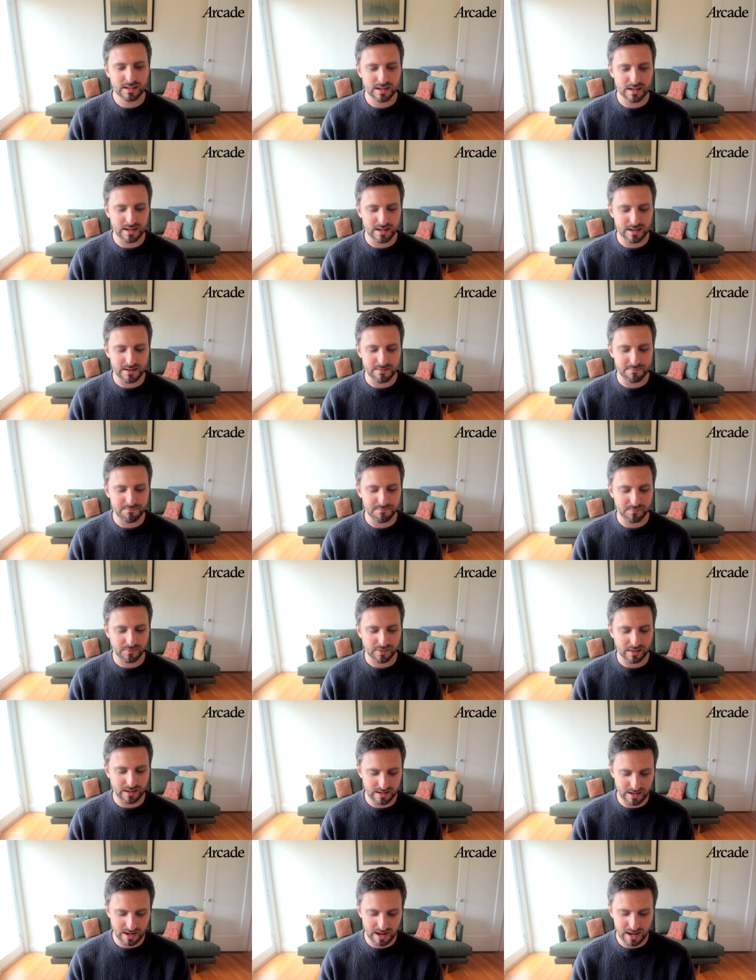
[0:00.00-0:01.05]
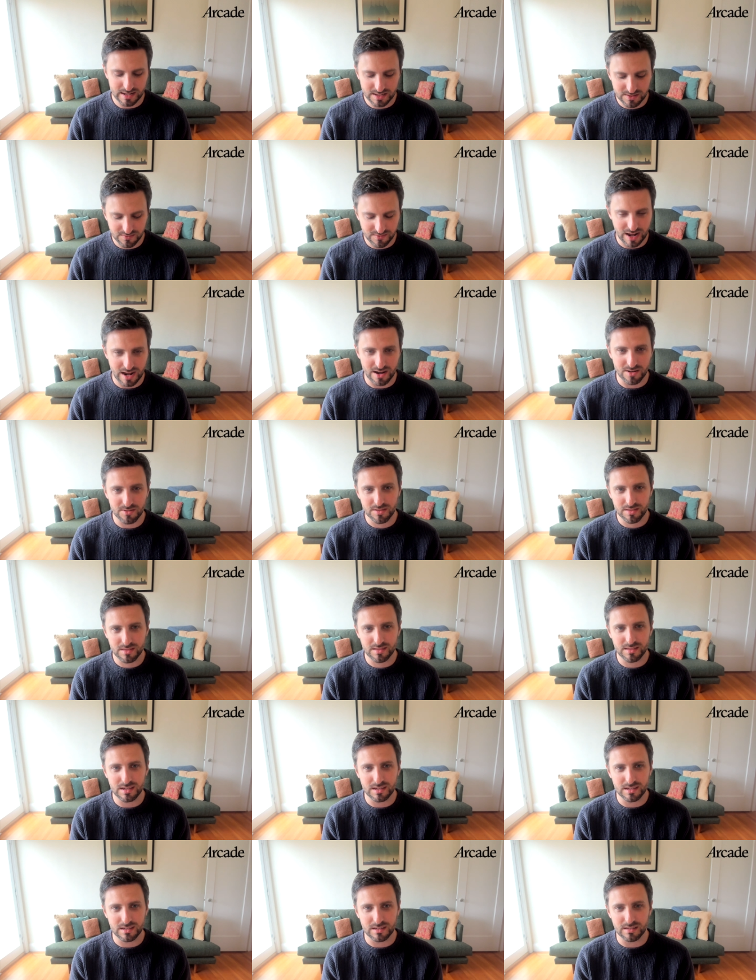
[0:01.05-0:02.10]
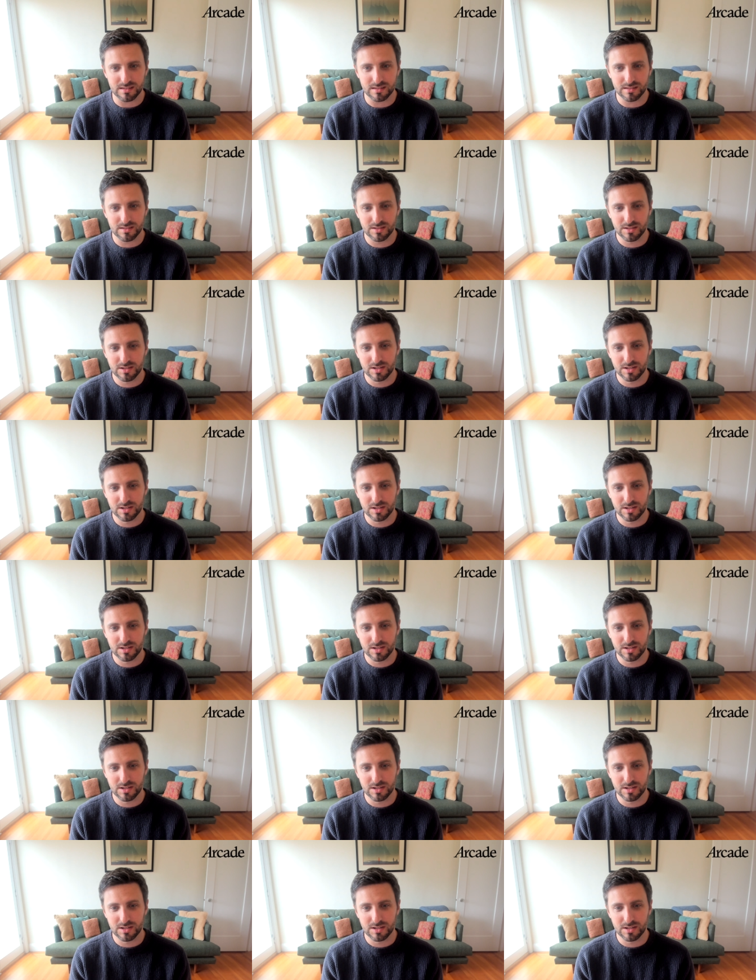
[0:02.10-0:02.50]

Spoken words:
yeah, as of now, the